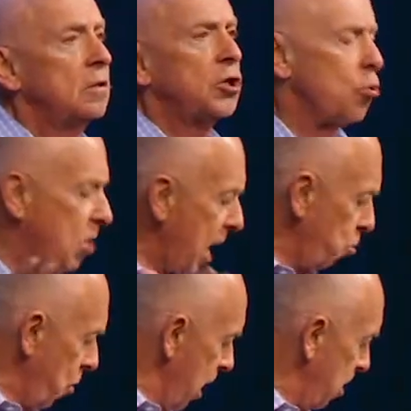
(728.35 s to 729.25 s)
So
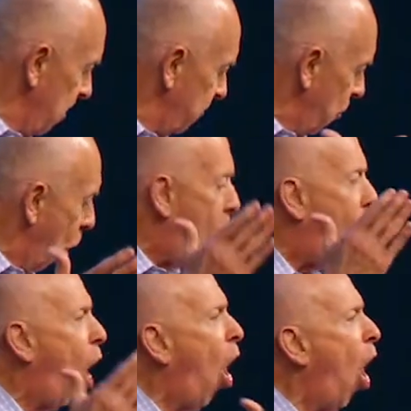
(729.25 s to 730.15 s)
get rid of
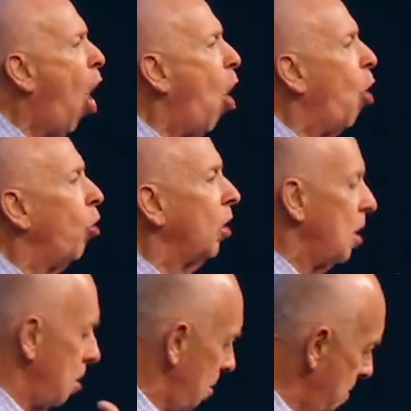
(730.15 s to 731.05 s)

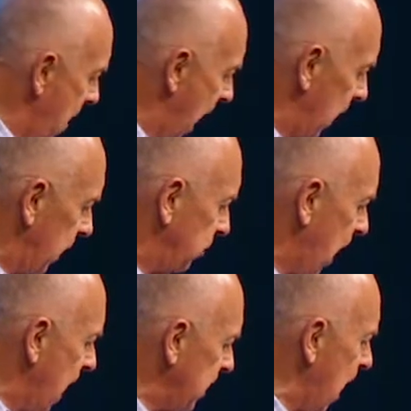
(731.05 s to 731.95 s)
all malice
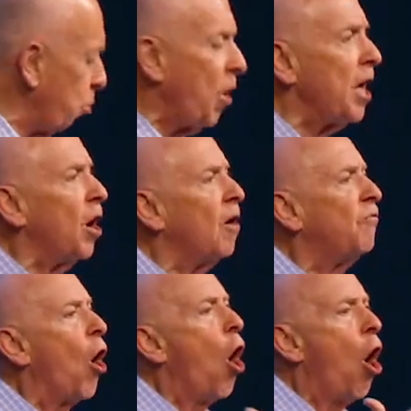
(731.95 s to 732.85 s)
and get rid of